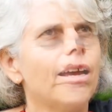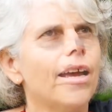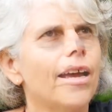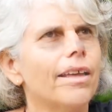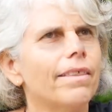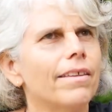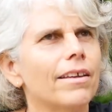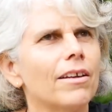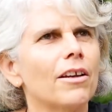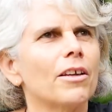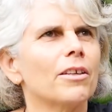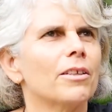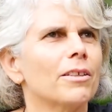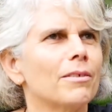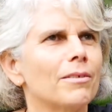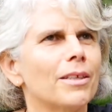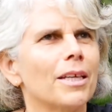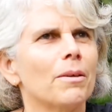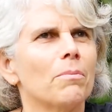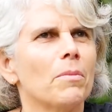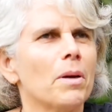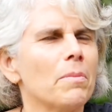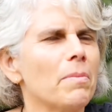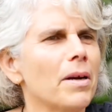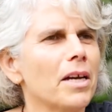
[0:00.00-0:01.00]
And then I'd
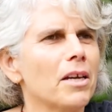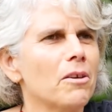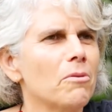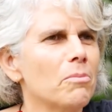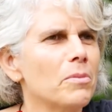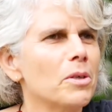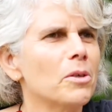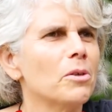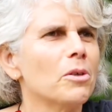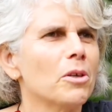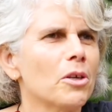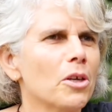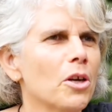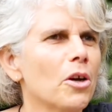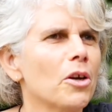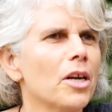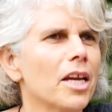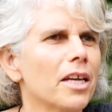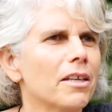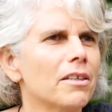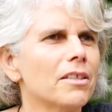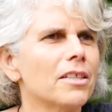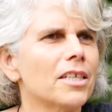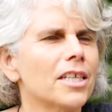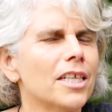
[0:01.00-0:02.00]
get my bucket of milk and go
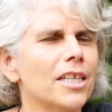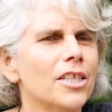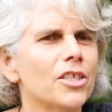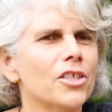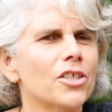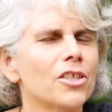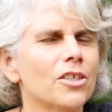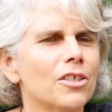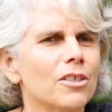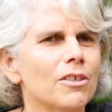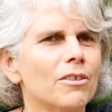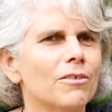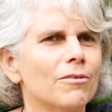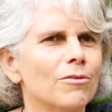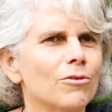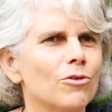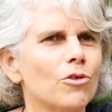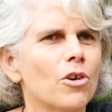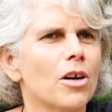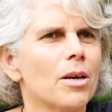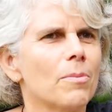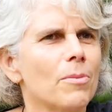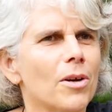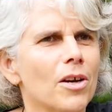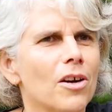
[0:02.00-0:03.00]
down to the kitchen and
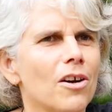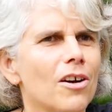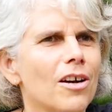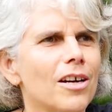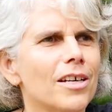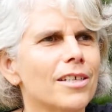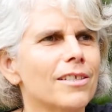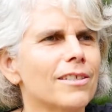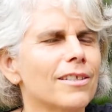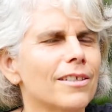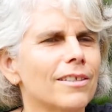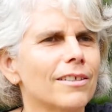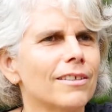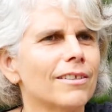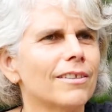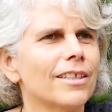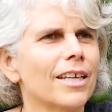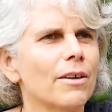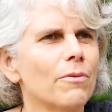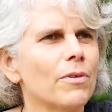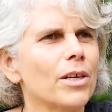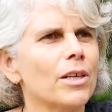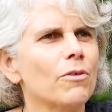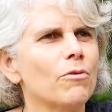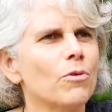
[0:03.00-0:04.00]
dry my eyes and
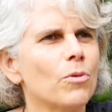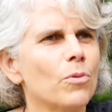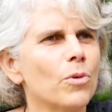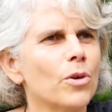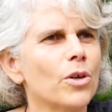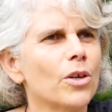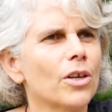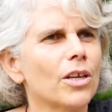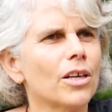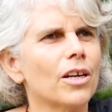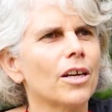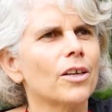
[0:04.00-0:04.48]
get ready for work,